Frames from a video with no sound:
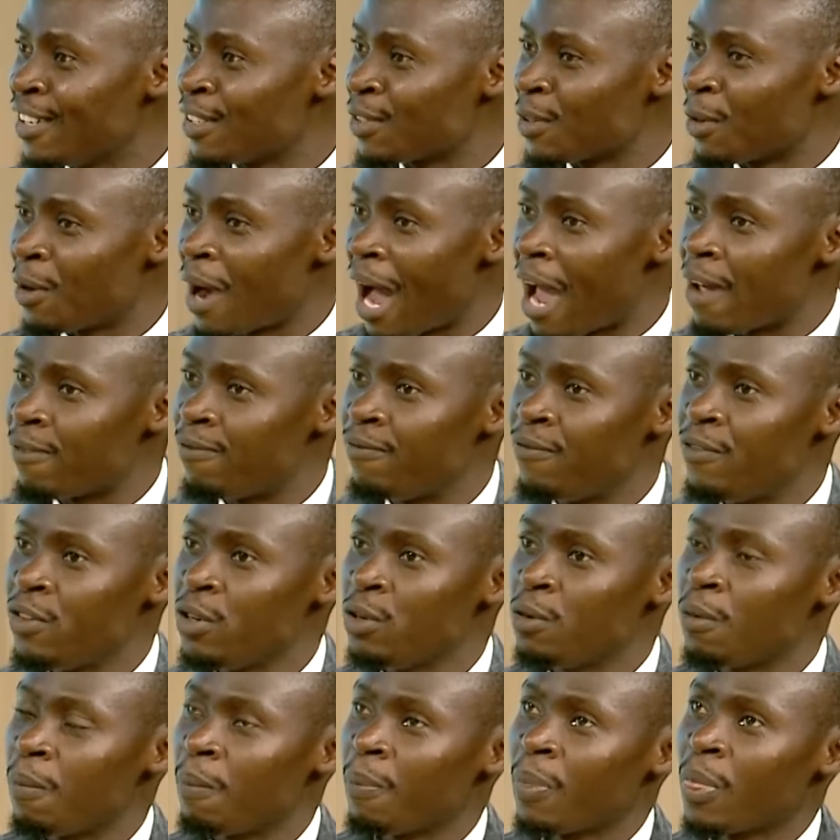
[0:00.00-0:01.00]
So I
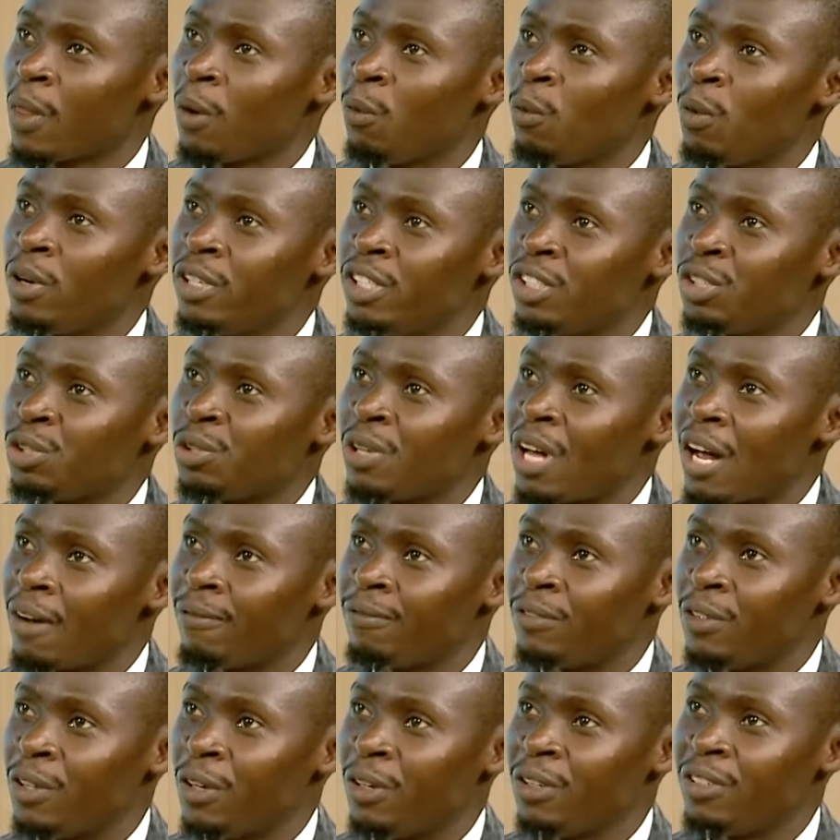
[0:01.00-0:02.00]
feel what they should
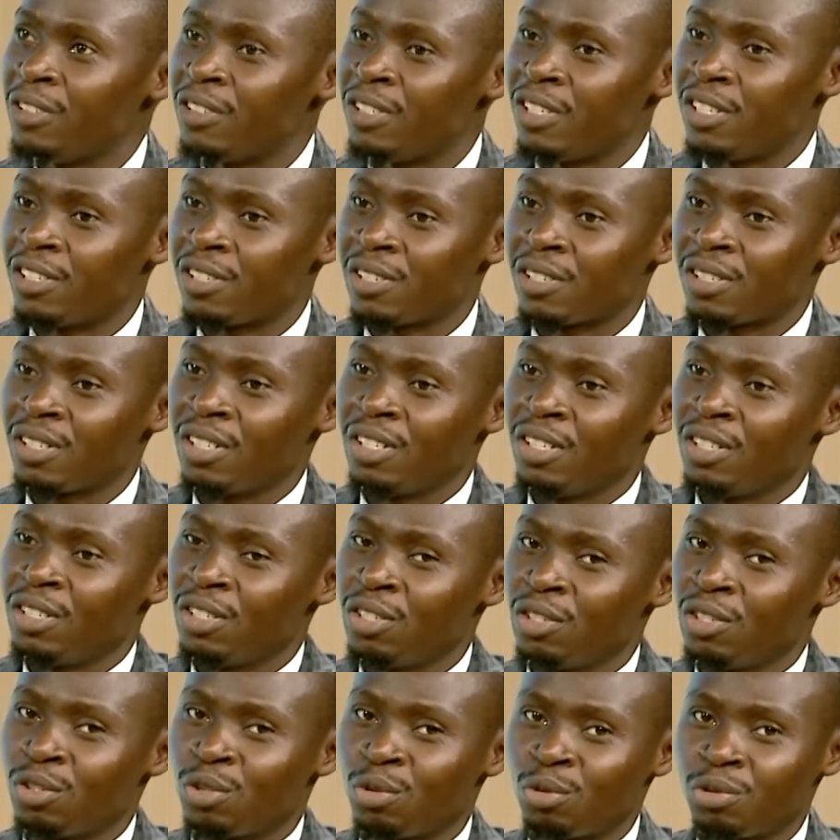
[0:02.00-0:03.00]
have done is
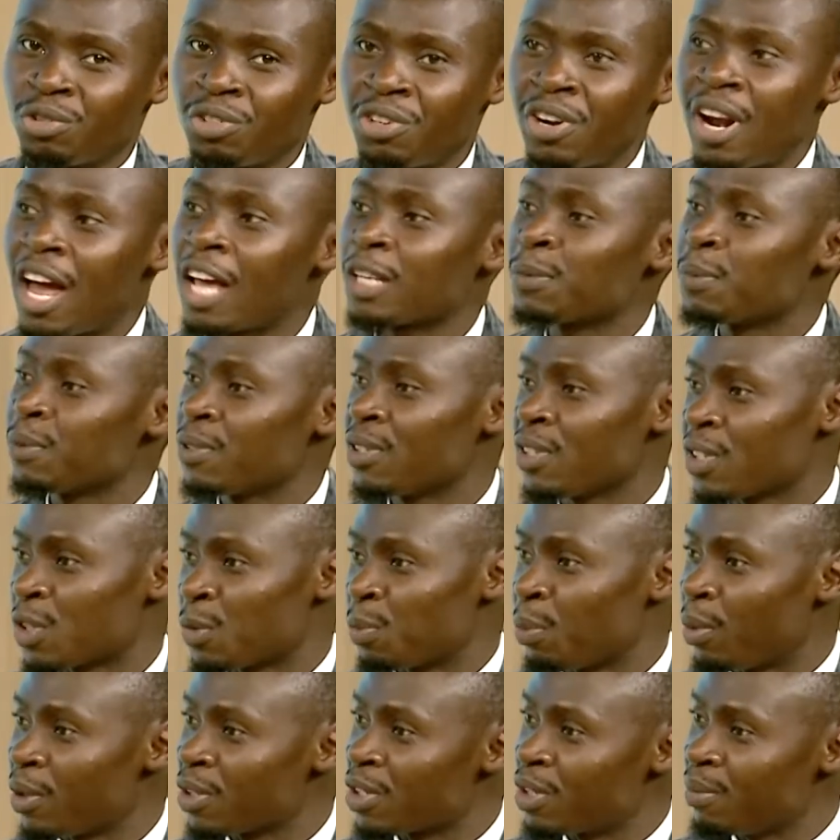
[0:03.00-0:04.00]
to try as much
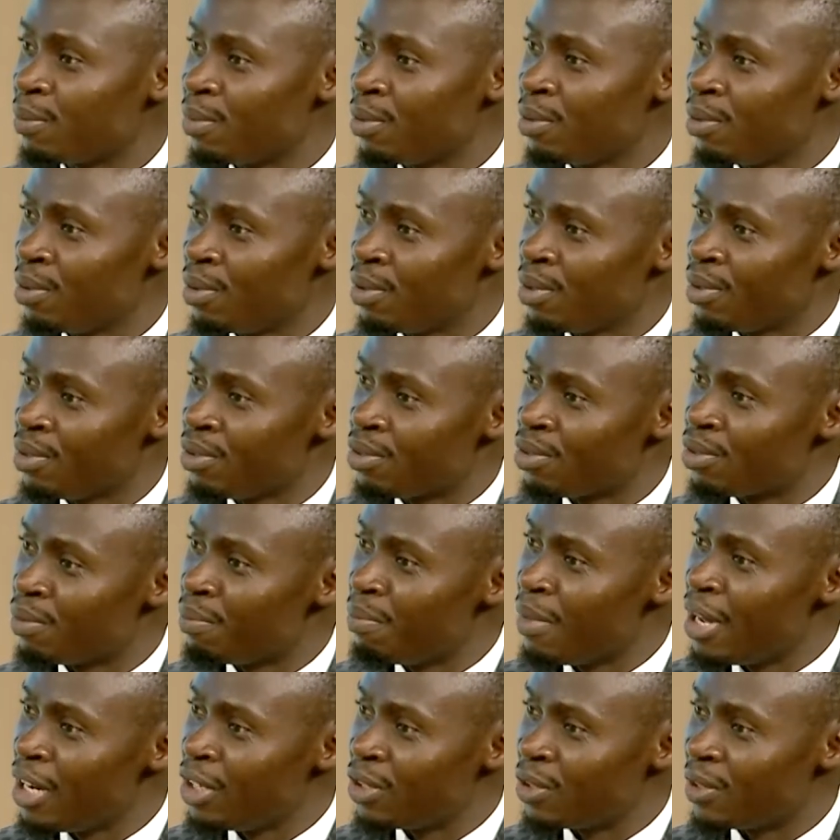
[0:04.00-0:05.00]
as possible
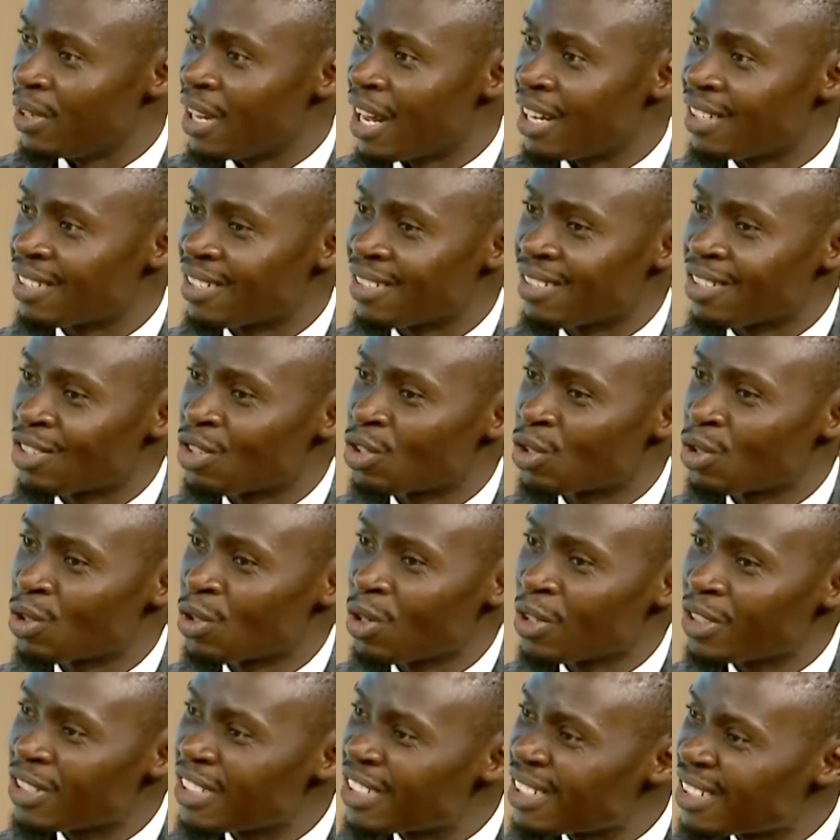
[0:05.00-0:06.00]
to make sure that
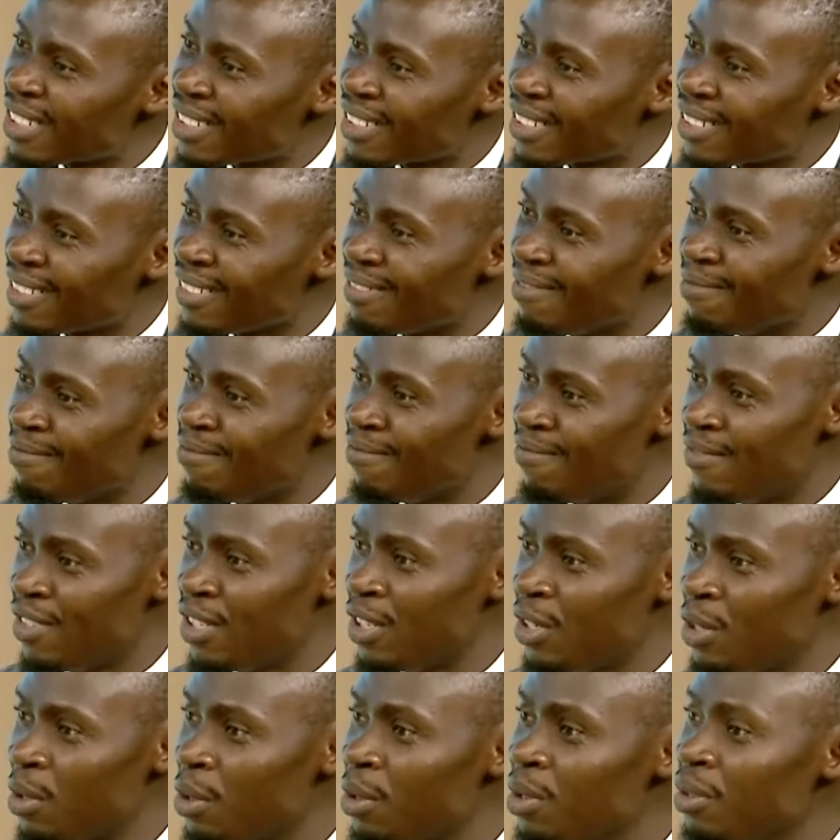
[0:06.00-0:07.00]
such
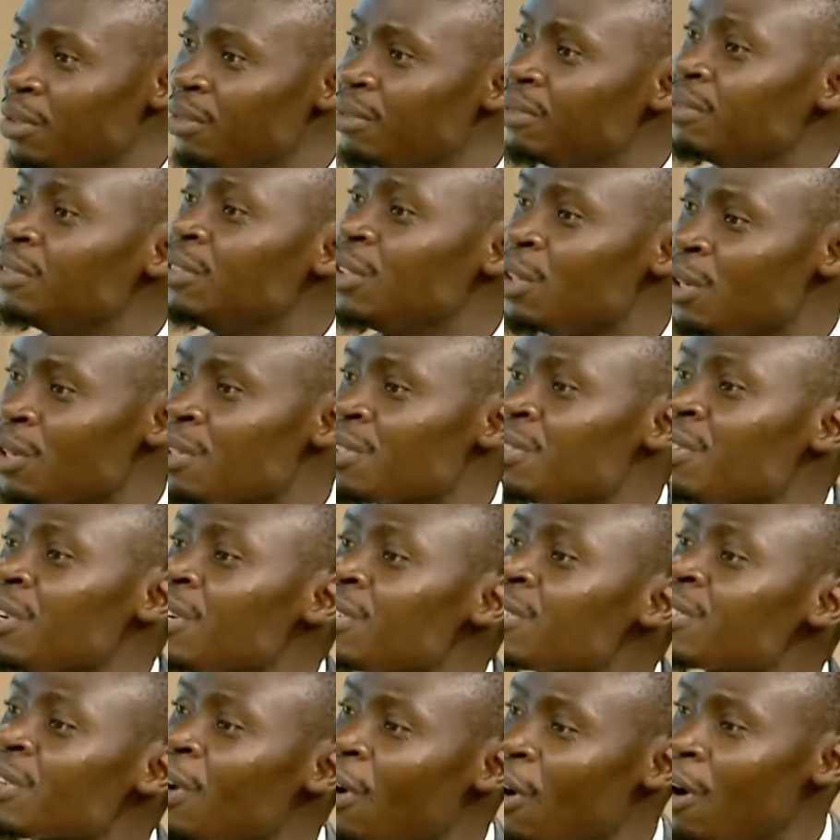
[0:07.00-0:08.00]
video does
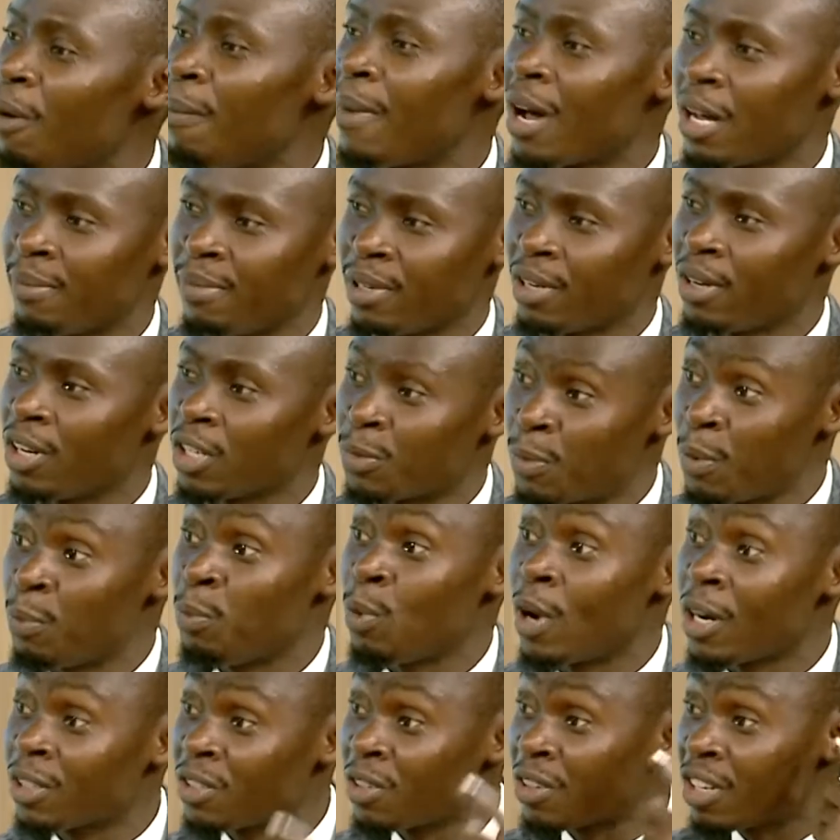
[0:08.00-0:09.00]
not come out, because
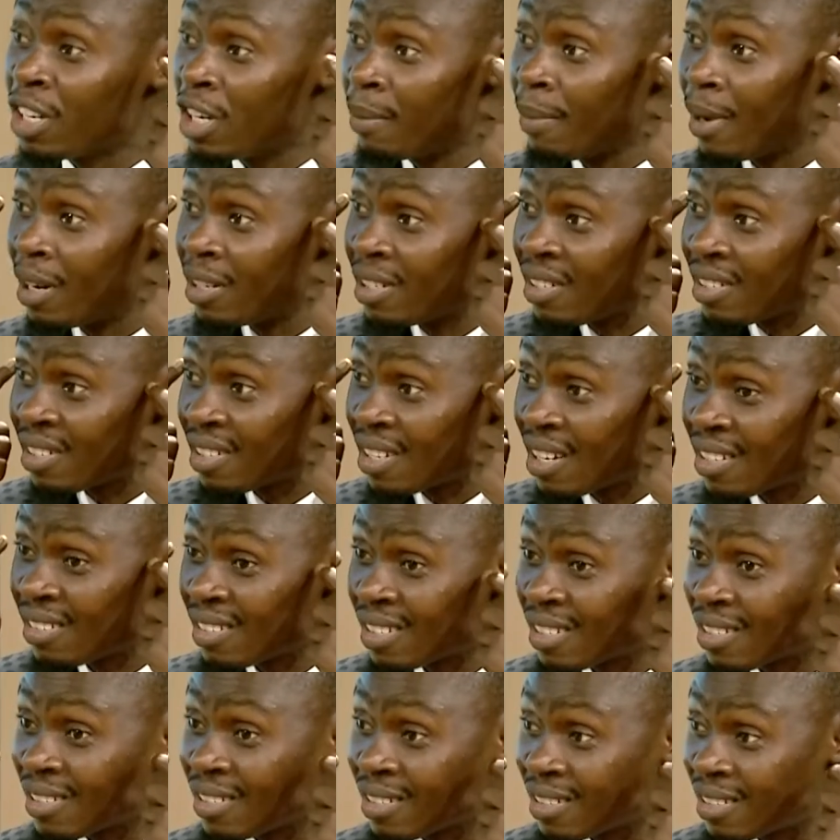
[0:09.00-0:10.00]
people are talking about the
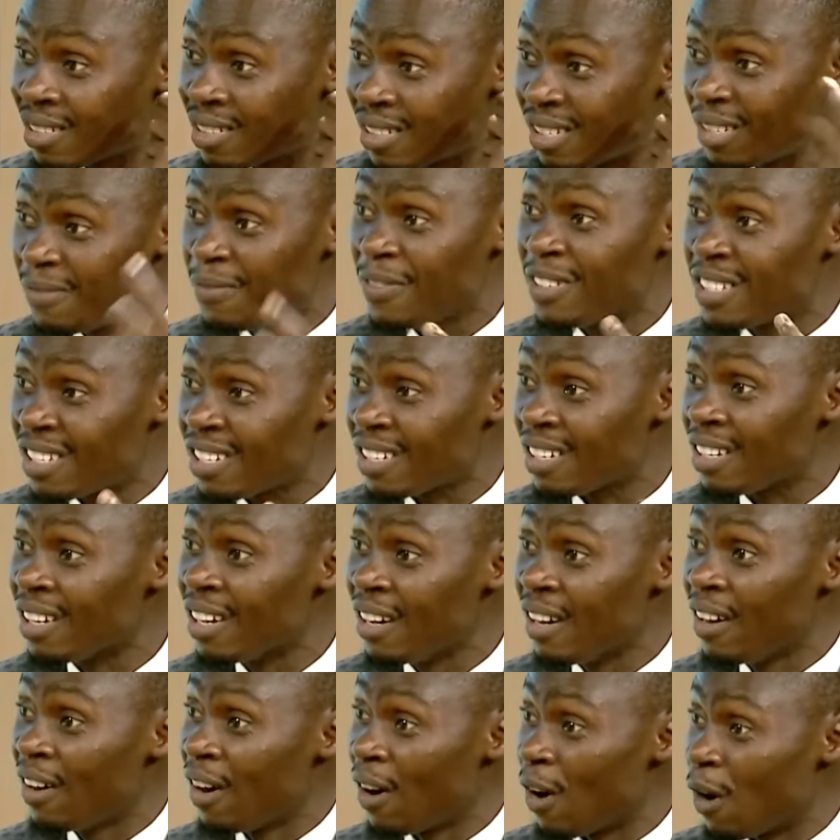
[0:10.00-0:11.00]
sensitivity
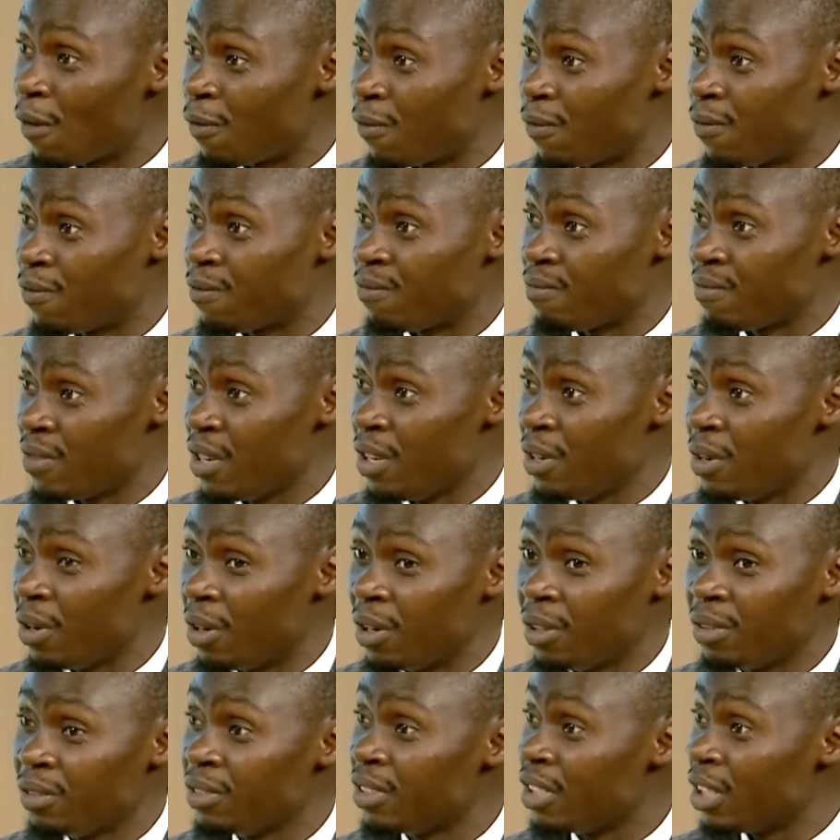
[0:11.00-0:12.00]
of, you
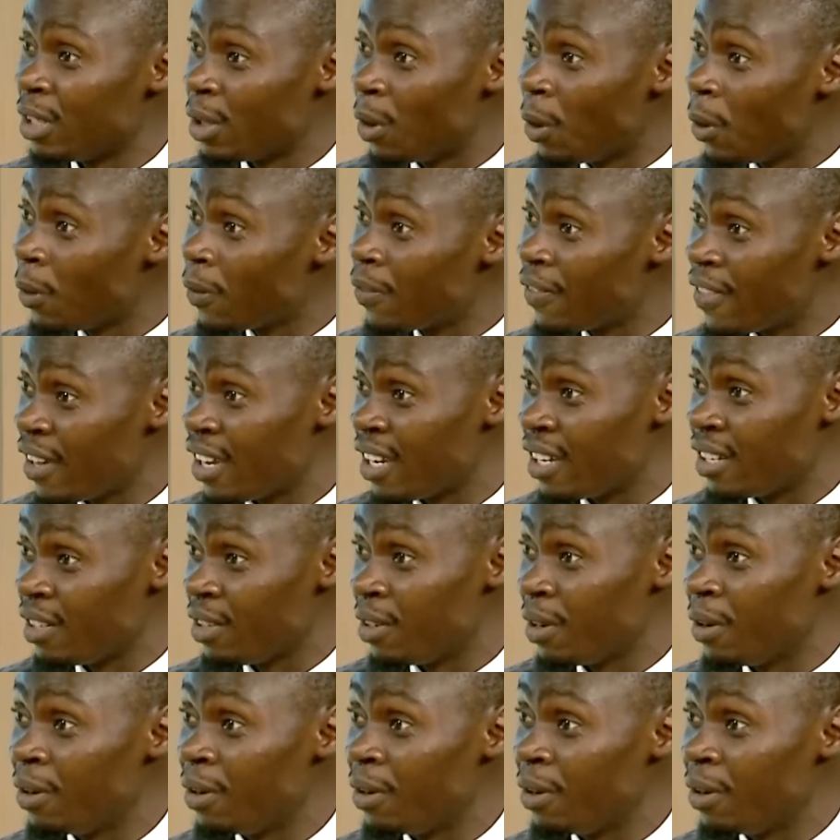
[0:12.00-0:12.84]
know, the whole thing.